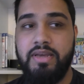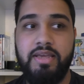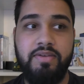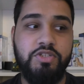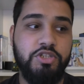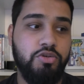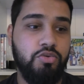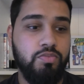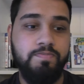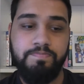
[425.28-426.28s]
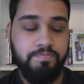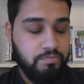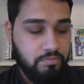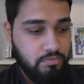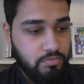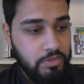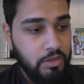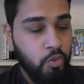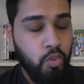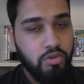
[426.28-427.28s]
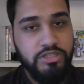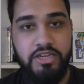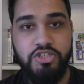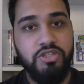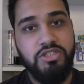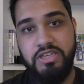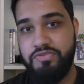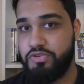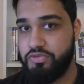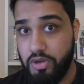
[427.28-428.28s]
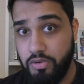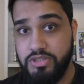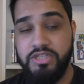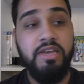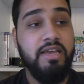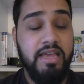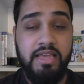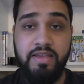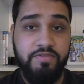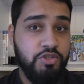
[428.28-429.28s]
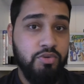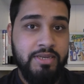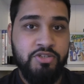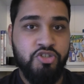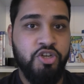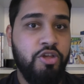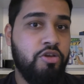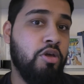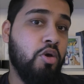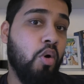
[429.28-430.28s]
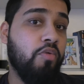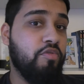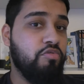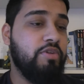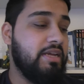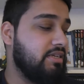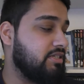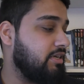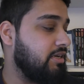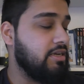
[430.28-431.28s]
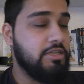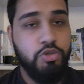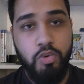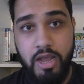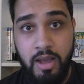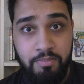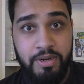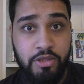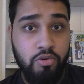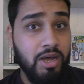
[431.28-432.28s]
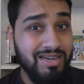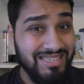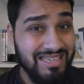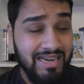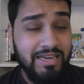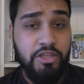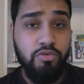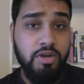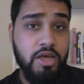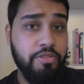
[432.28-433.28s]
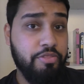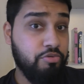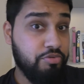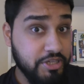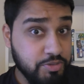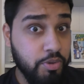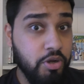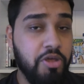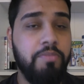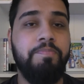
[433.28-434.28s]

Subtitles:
it gives you quotations, it gives you notes, it gives you literature you can go off and read to accompany your understanding you learn through this book.